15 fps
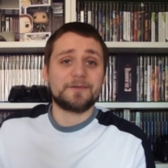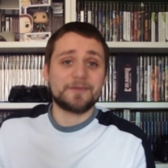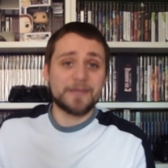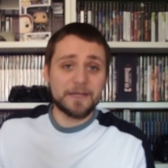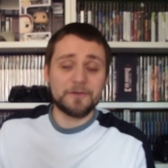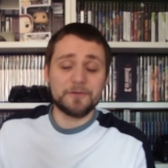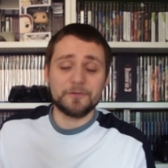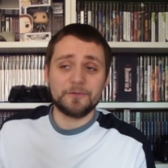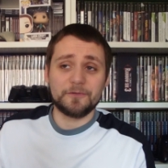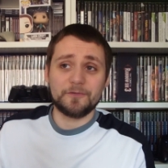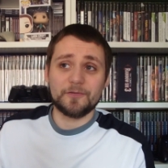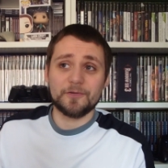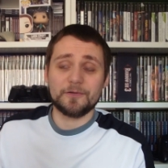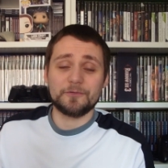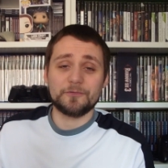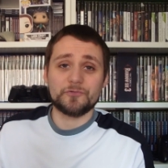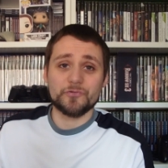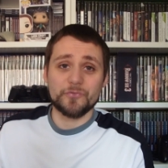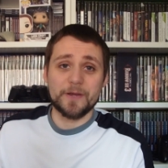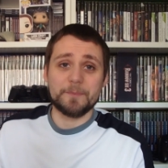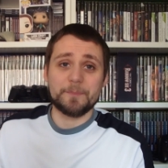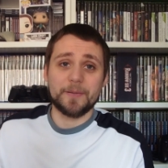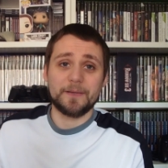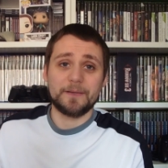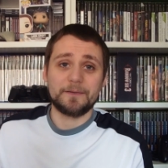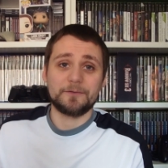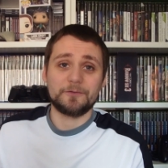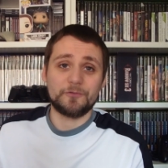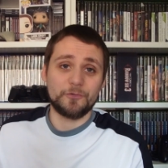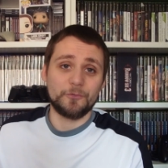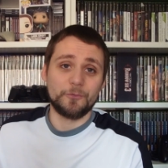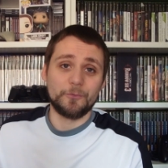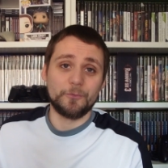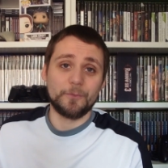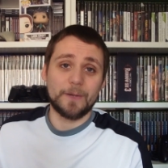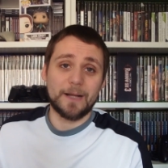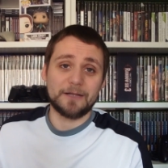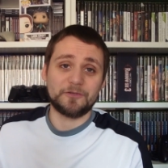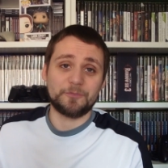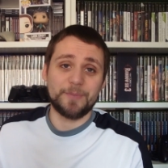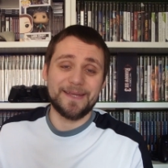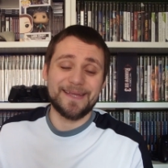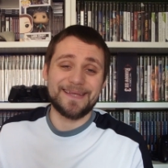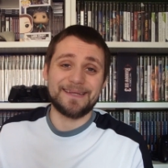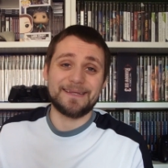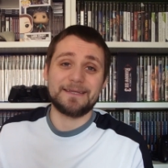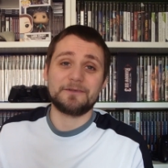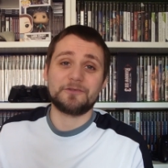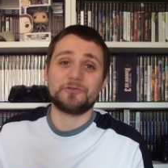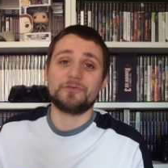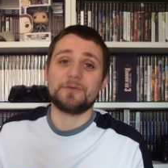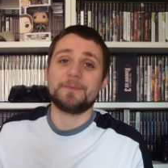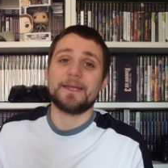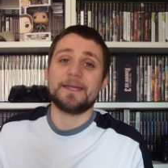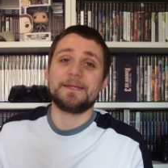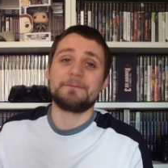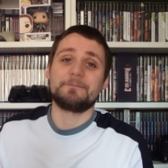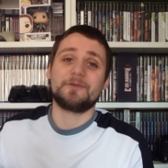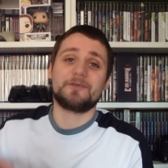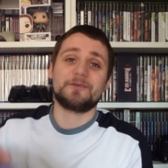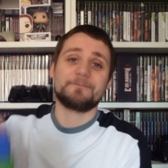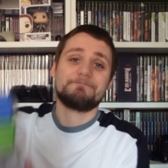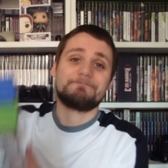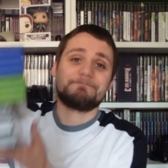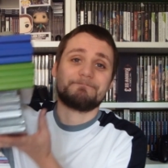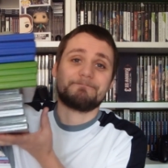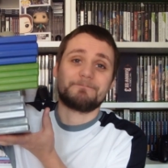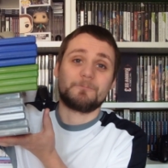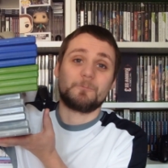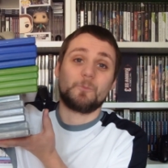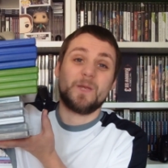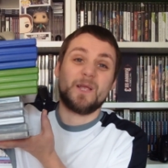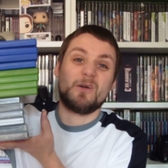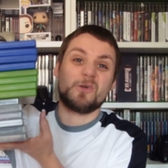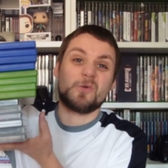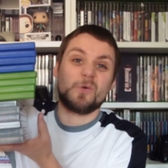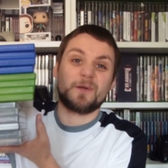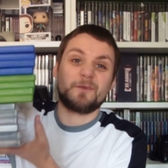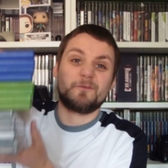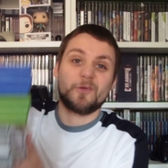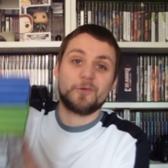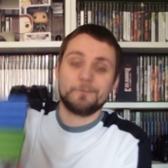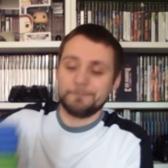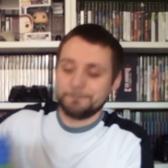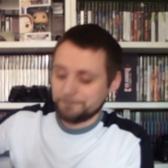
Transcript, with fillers: second trip to Ashby in Extreme Games, we got quite a few.